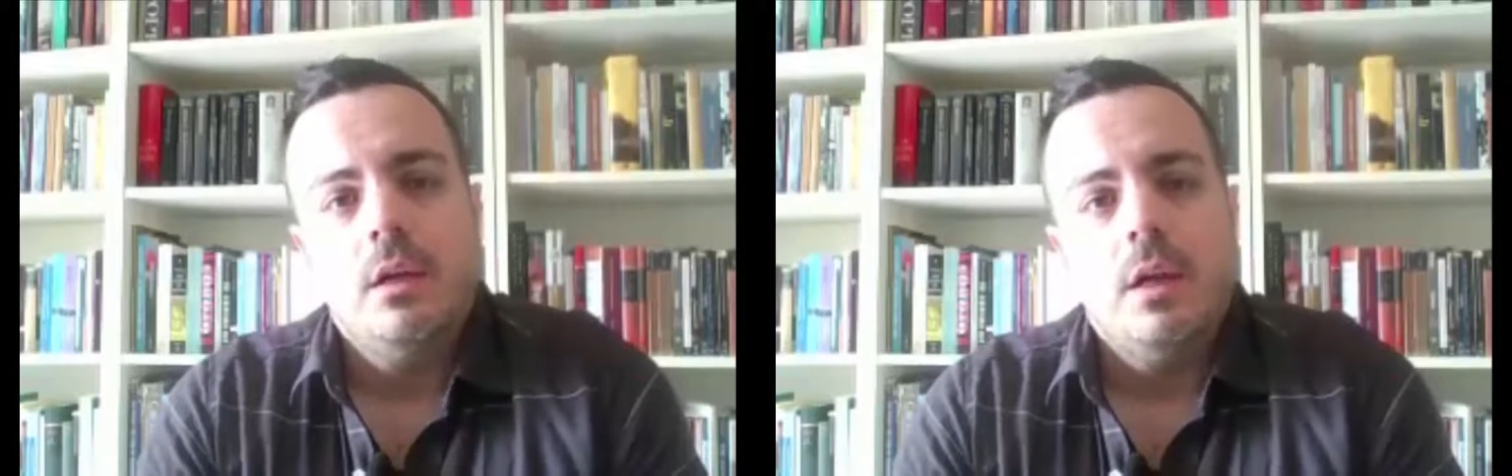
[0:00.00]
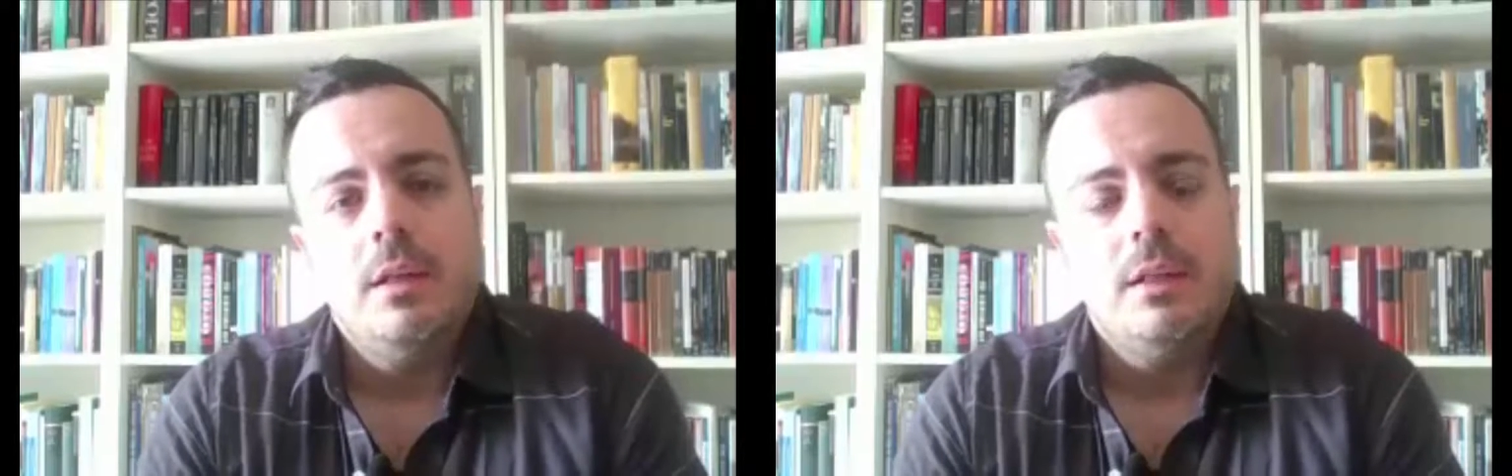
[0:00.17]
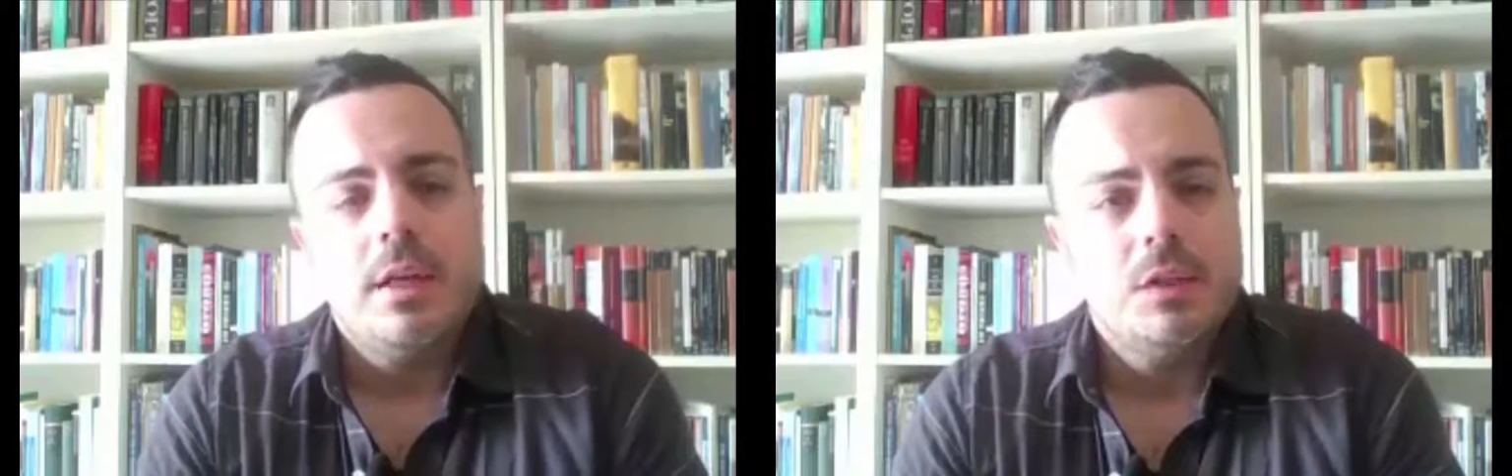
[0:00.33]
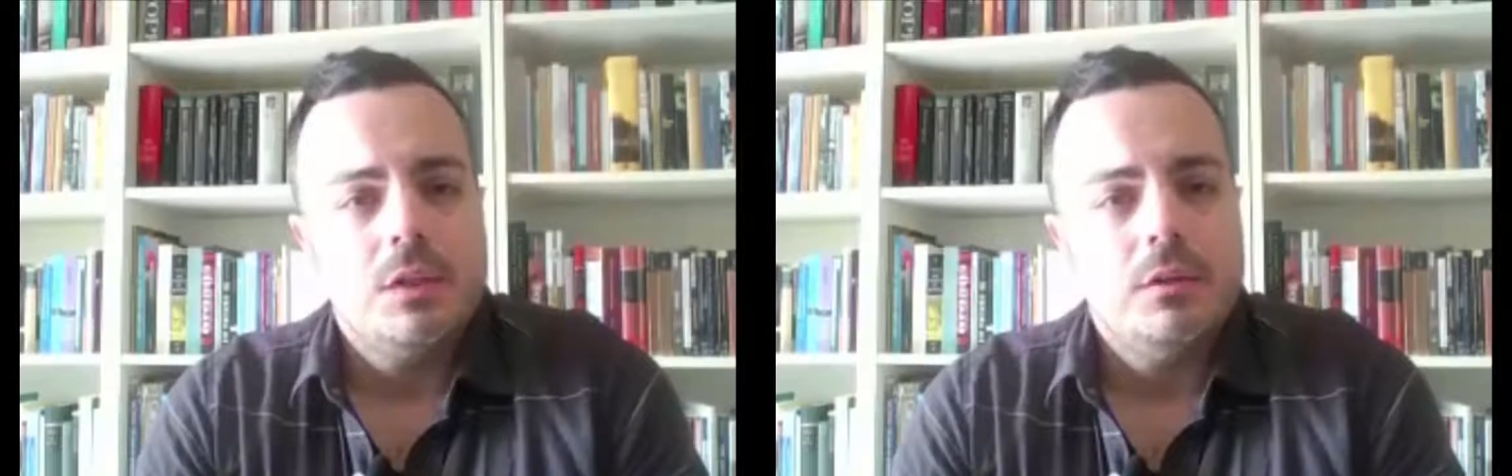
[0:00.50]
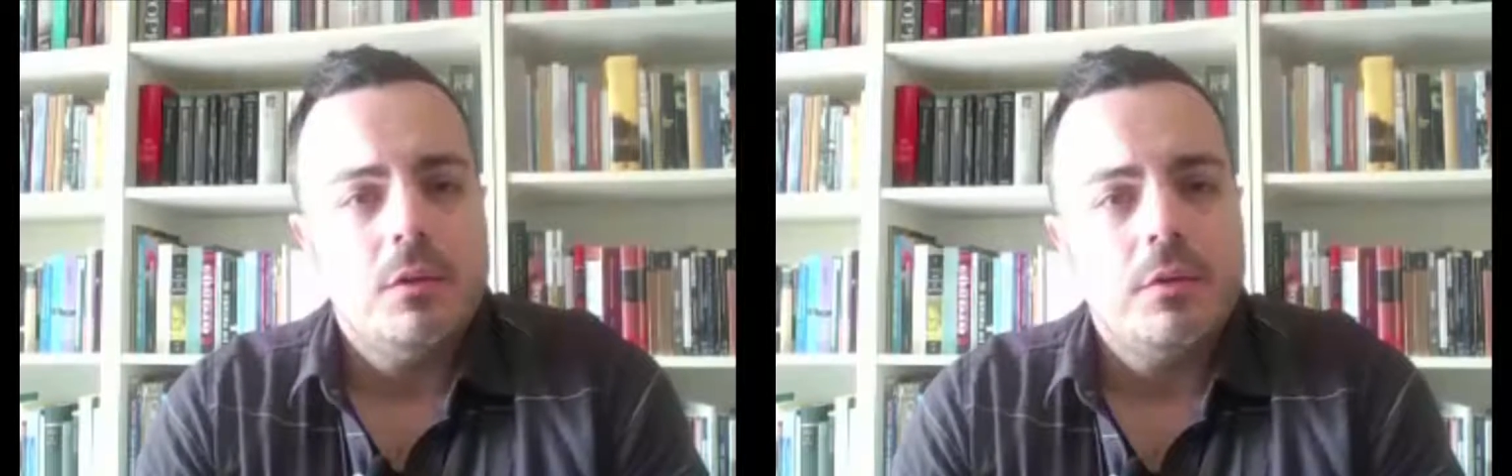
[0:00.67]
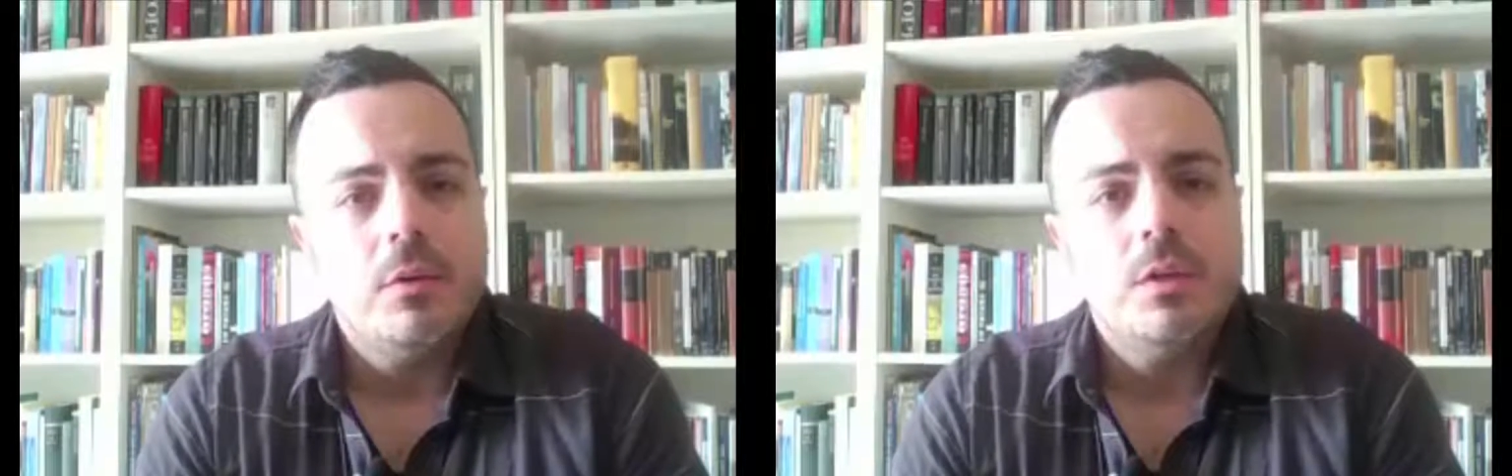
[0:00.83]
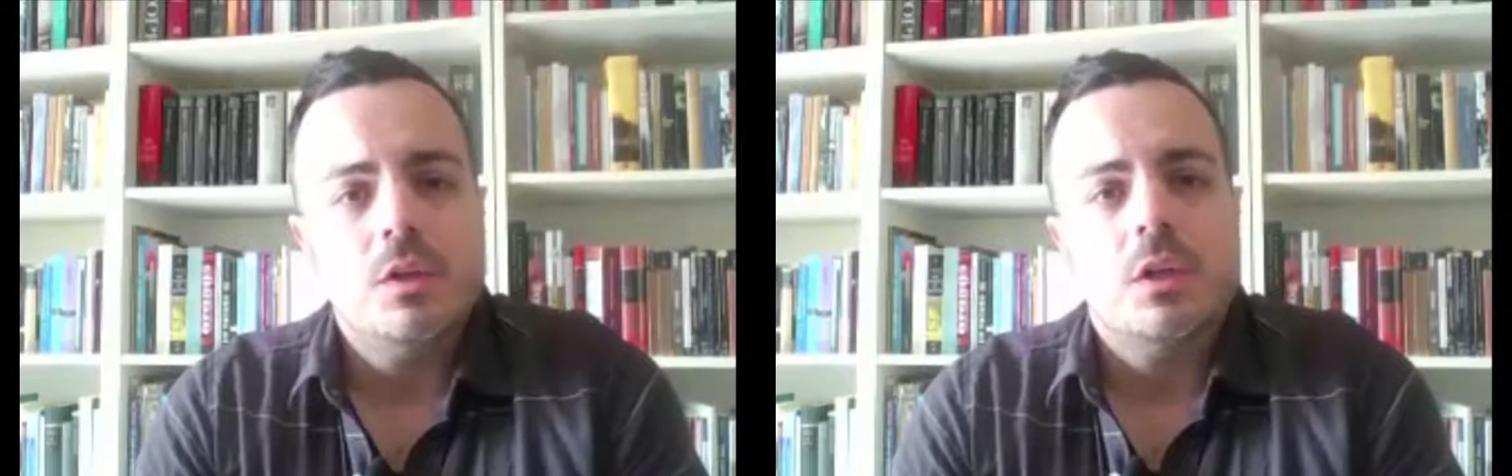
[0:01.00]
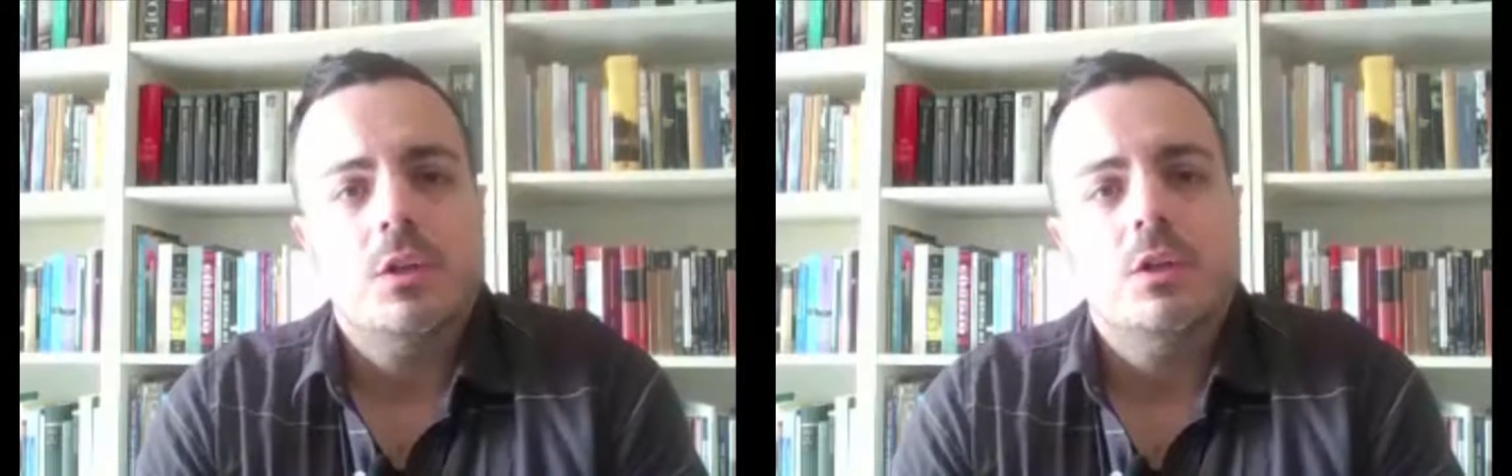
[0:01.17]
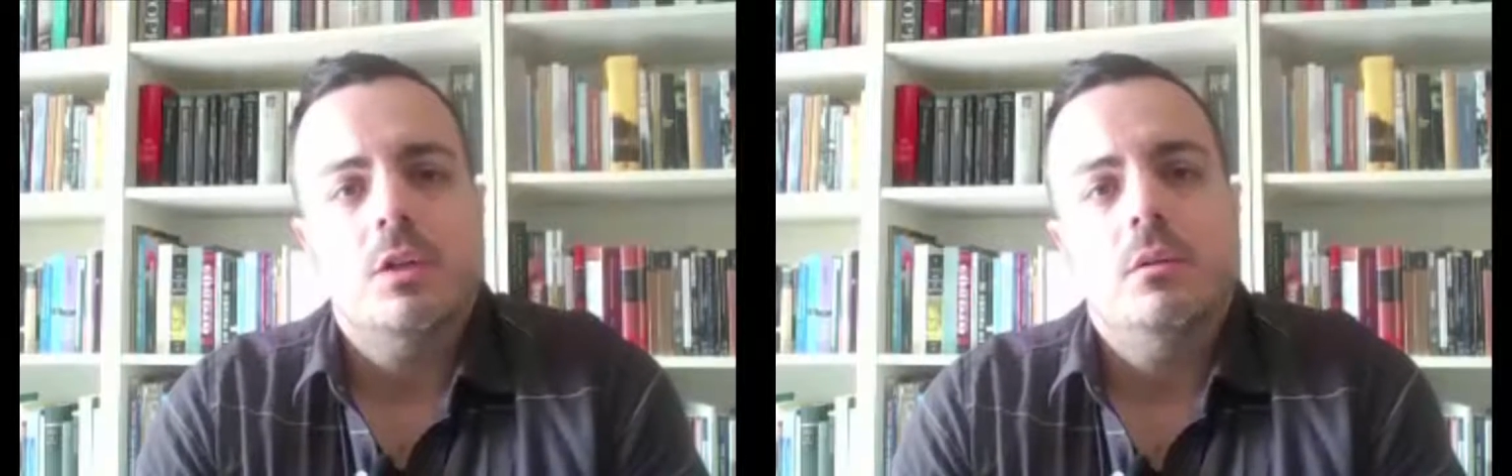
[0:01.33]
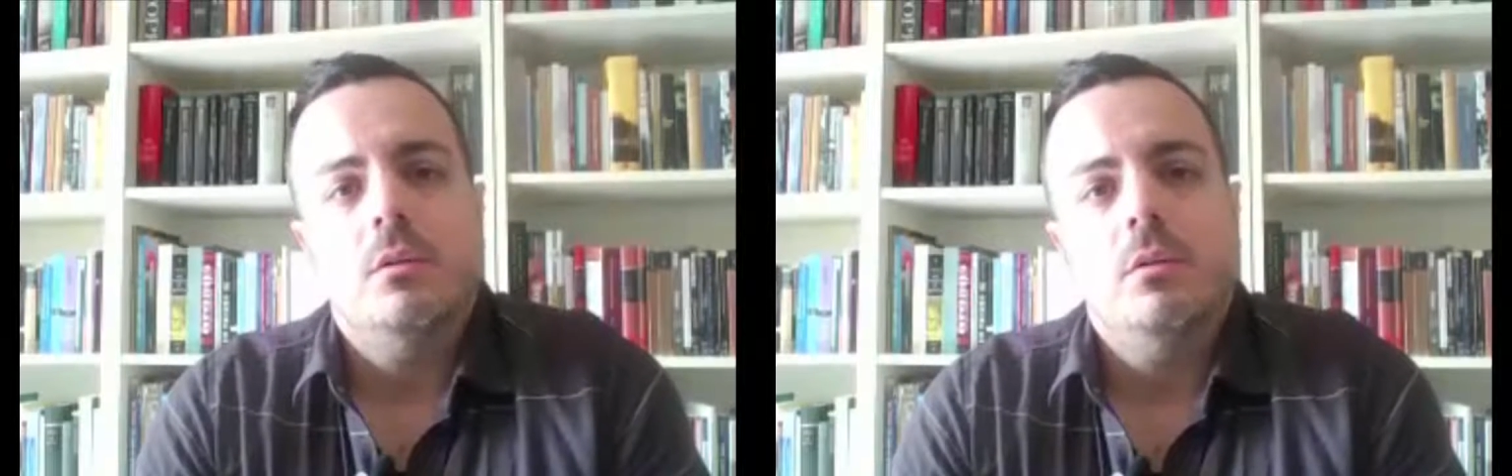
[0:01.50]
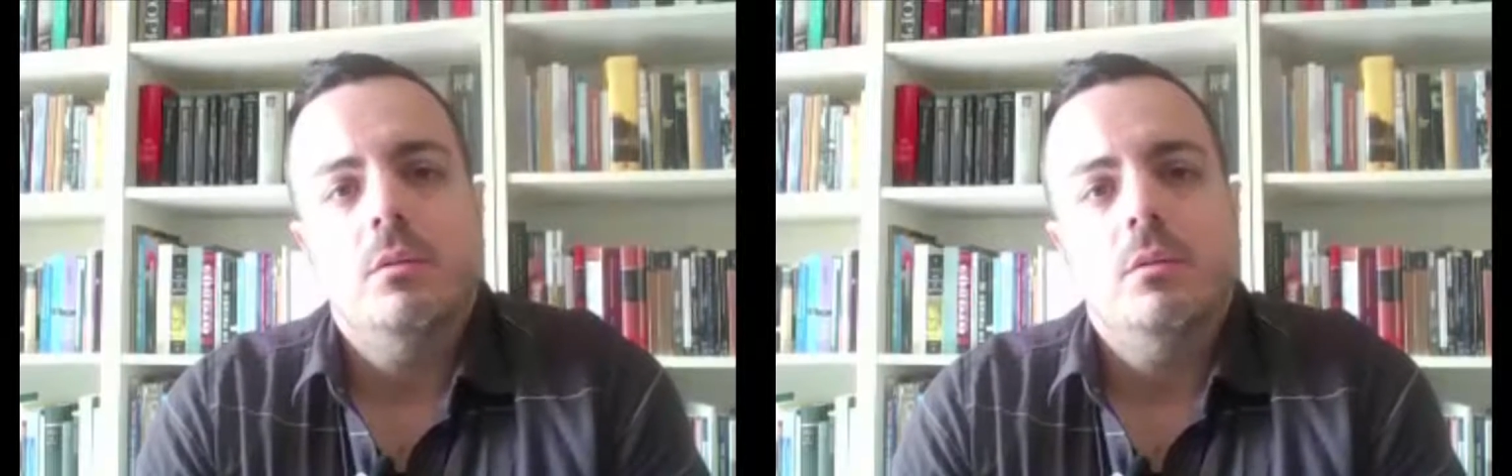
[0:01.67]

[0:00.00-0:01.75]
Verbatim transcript: And lastly, in the third section,